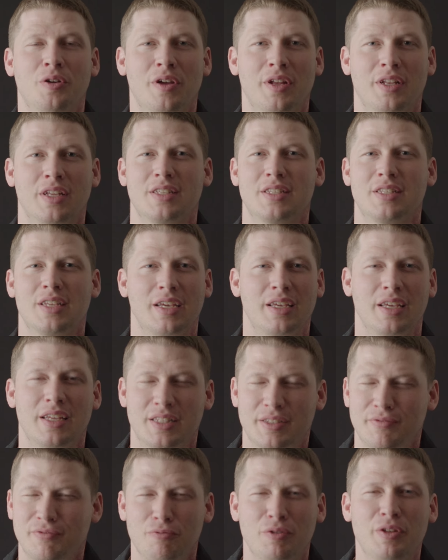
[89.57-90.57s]
And it's like,
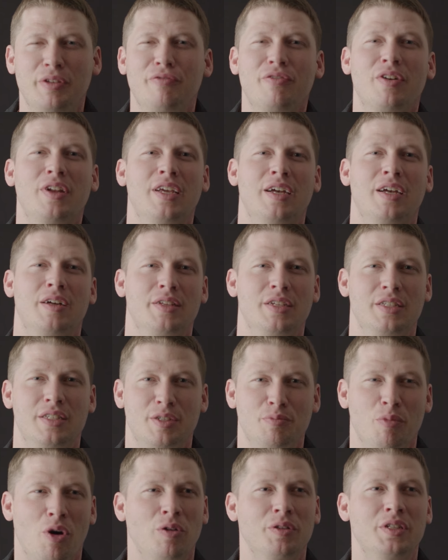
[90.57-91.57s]
it's really funny how these
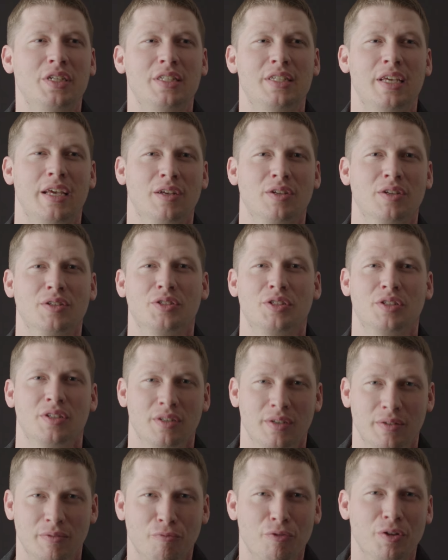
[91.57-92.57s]
small details
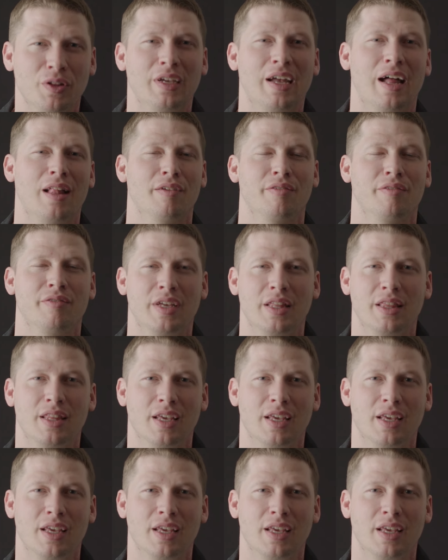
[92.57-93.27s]
really elevate